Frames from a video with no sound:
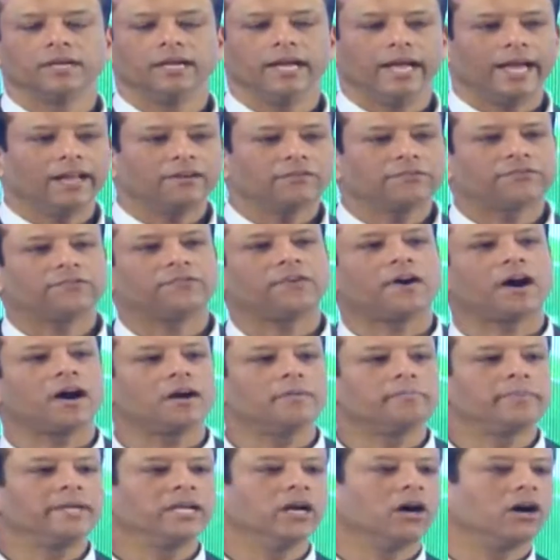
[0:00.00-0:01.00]
and
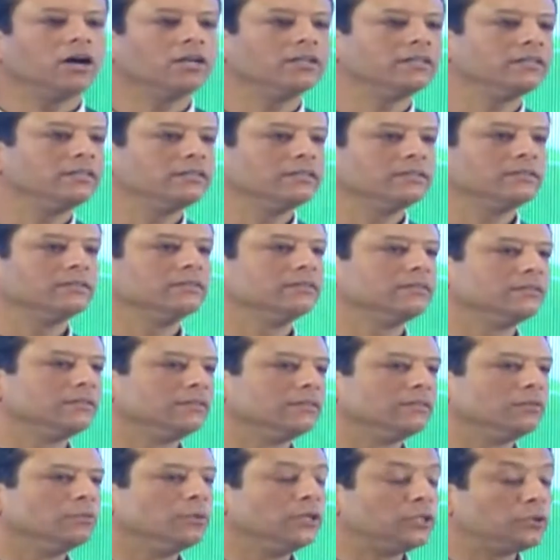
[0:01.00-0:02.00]
far beyond,
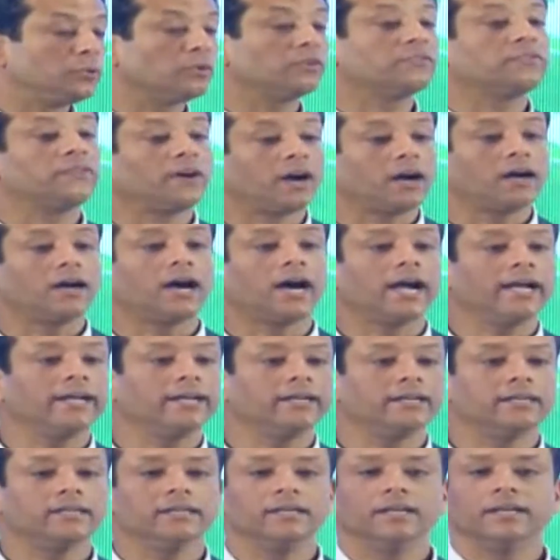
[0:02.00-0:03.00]
which were far
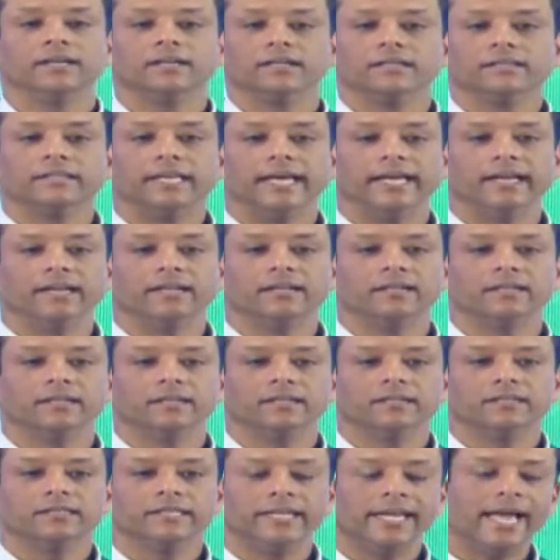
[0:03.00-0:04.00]
higher than
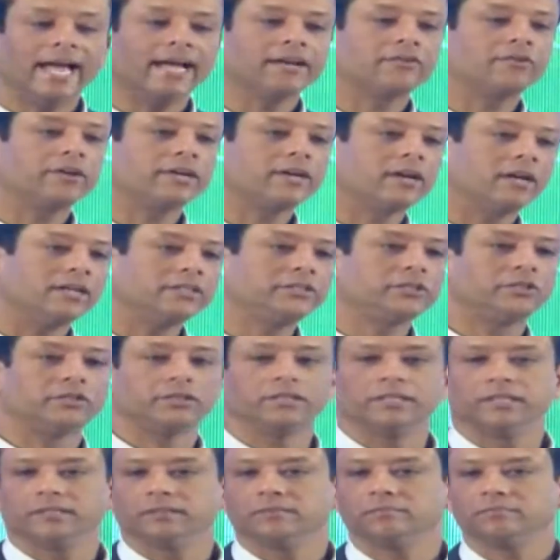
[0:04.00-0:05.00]
the
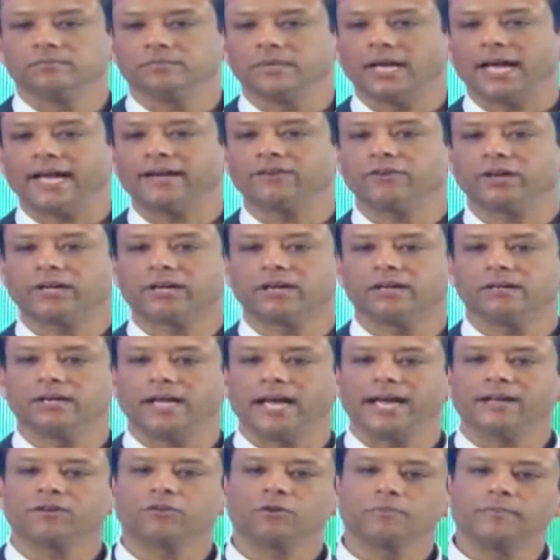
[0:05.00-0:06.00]

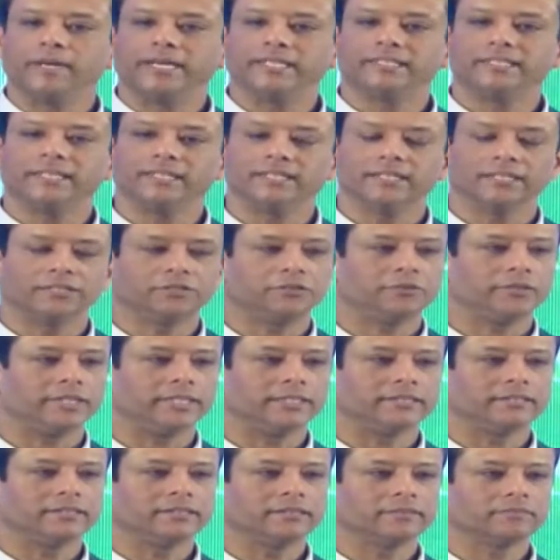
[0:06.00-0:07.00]
agro-based
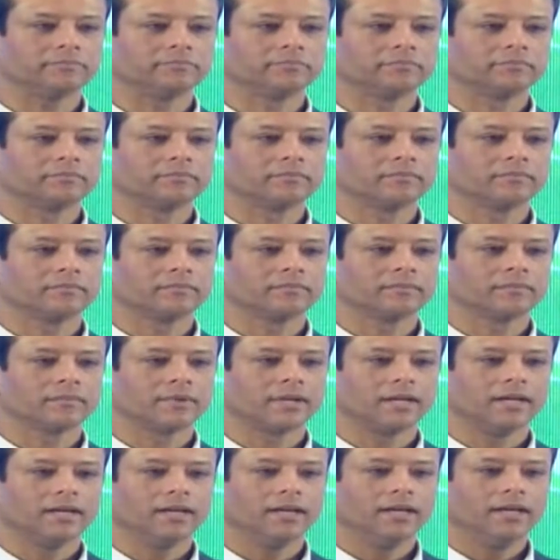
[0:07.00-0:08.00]
industries.
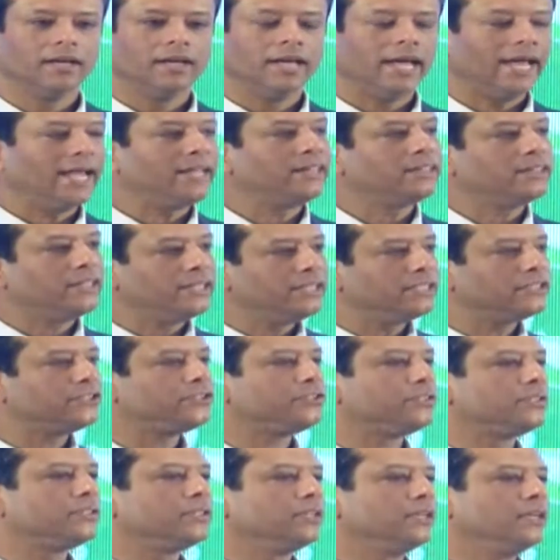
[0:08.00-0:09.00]
And
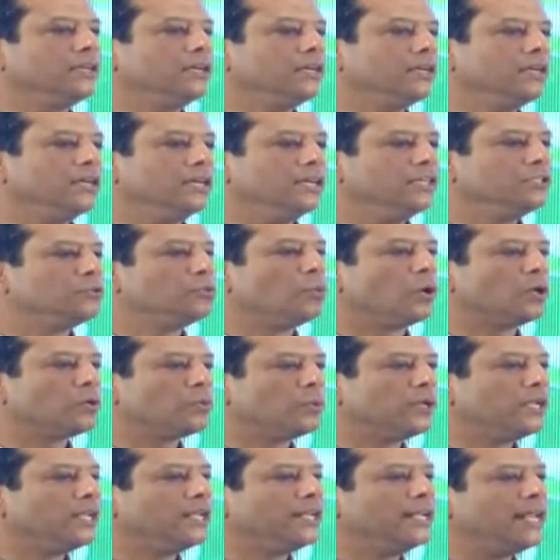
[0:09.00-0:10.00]
this is what
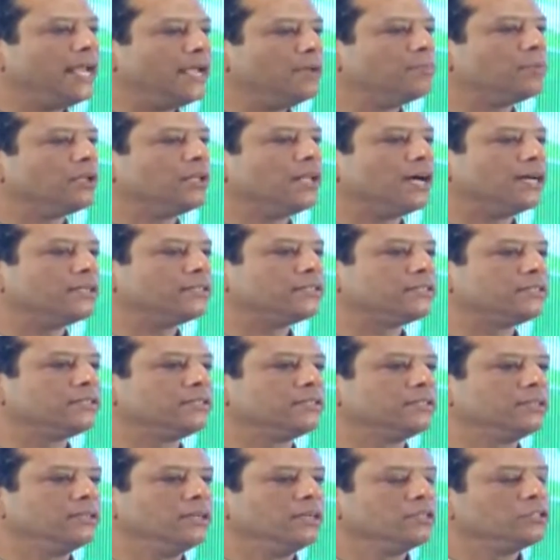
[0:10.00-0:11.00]
will enable us
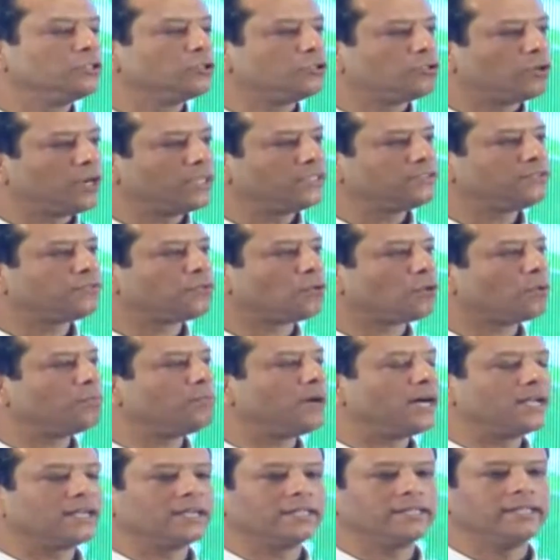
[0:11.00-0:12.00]
to transform
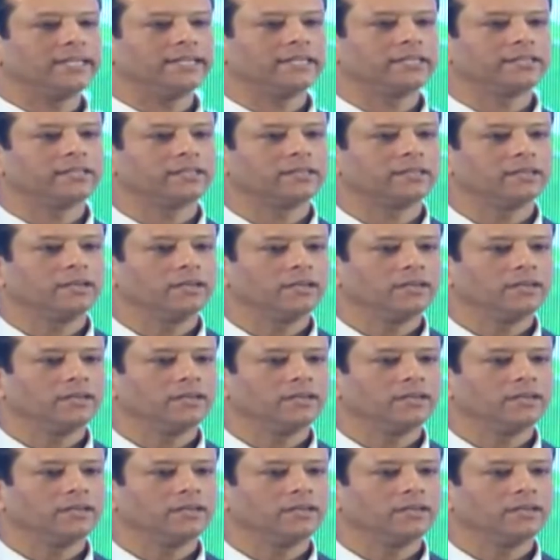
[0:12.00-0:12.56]
Bangladesh